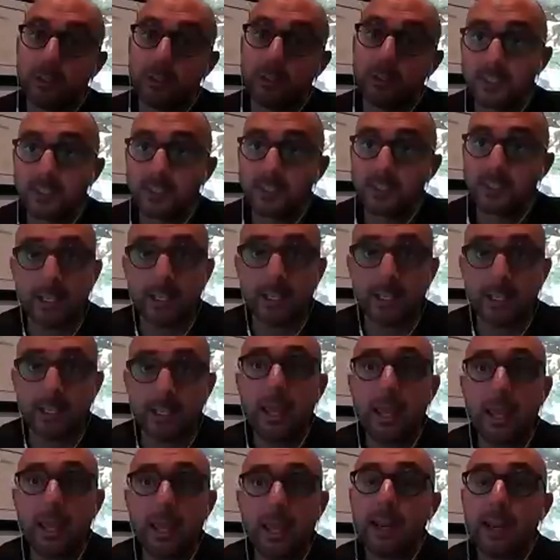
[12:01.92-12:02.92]
tended to
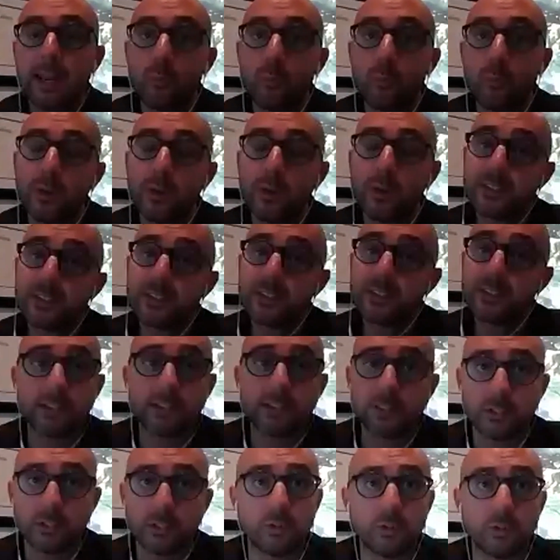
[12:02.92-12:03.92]
let the due diligence slip.